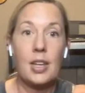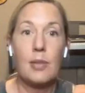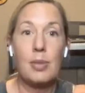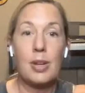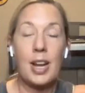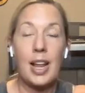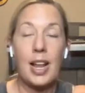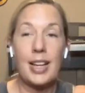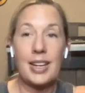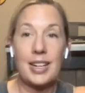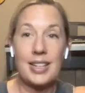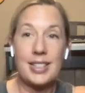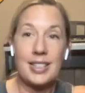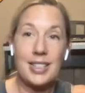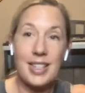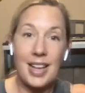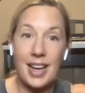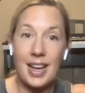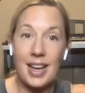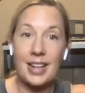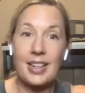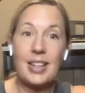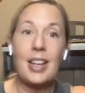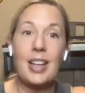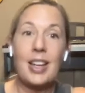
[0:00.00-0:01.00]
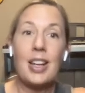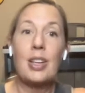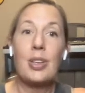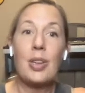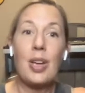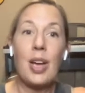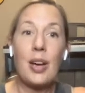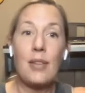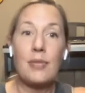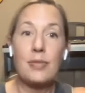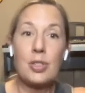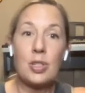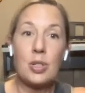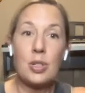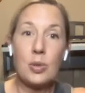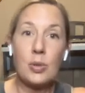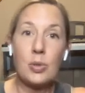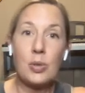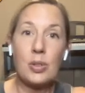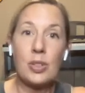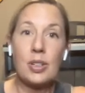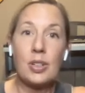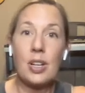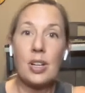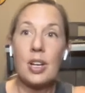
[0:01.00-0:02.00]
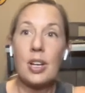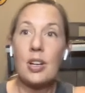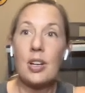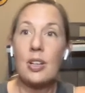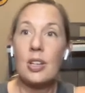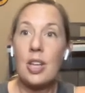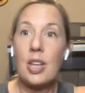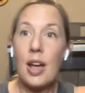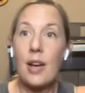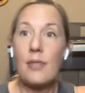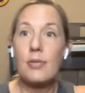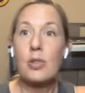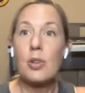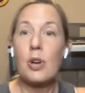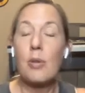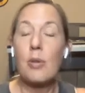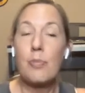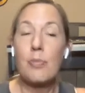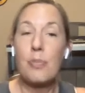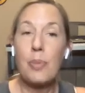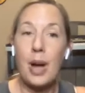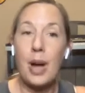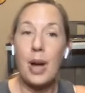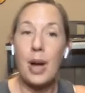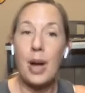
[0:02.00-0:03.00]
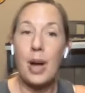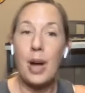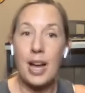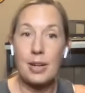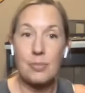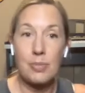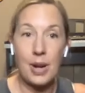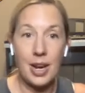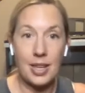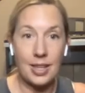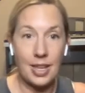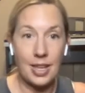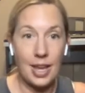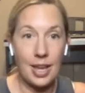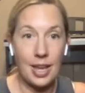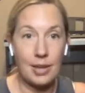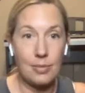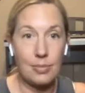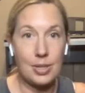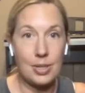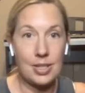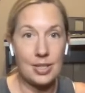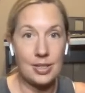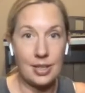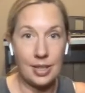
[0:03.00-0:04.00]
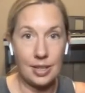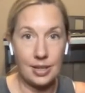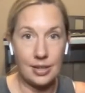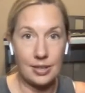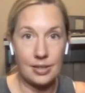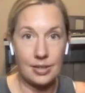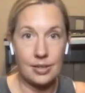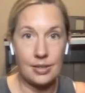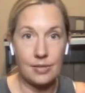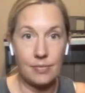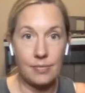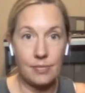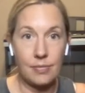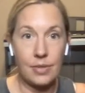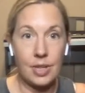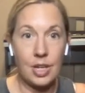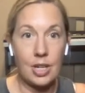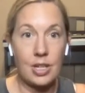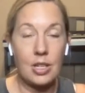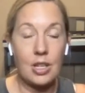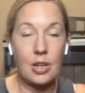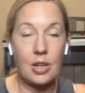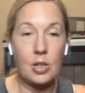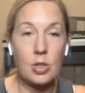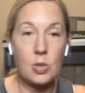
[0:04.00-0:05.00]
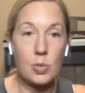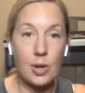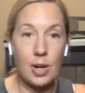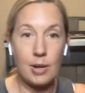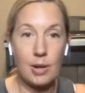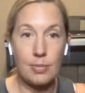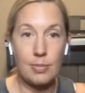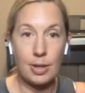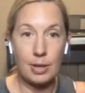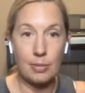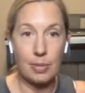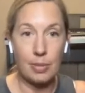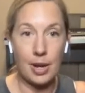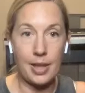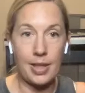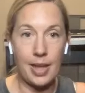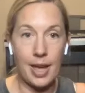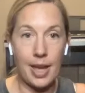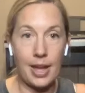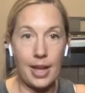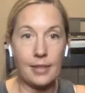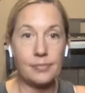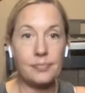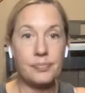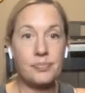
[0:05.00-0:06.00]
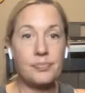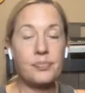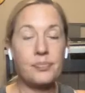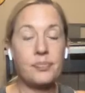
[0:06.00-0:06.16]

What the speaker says: But like I said, you have to abide by the ABCs. And here's what I mean by that.